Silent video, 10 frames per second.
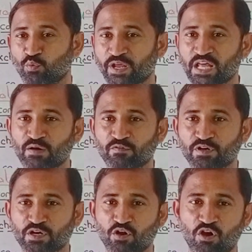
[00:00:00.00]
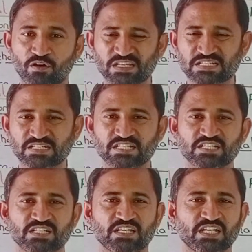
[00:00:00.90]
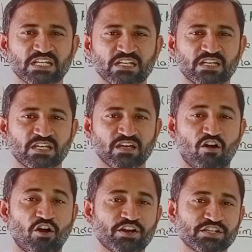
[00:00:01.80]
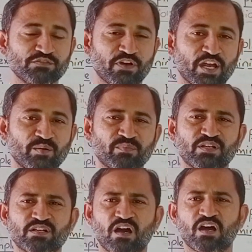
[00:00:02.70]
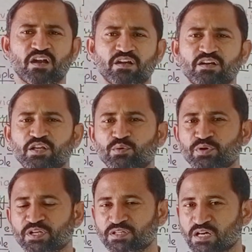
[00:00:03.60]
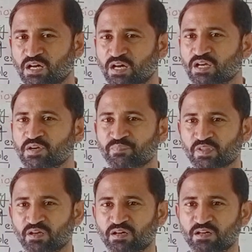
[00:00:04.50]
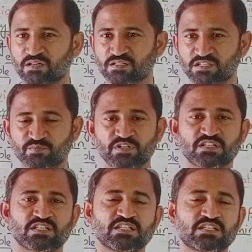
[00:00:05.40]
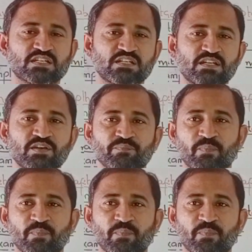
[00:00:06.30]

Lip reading: whenever dog is sitting in hot environment or during the summer season,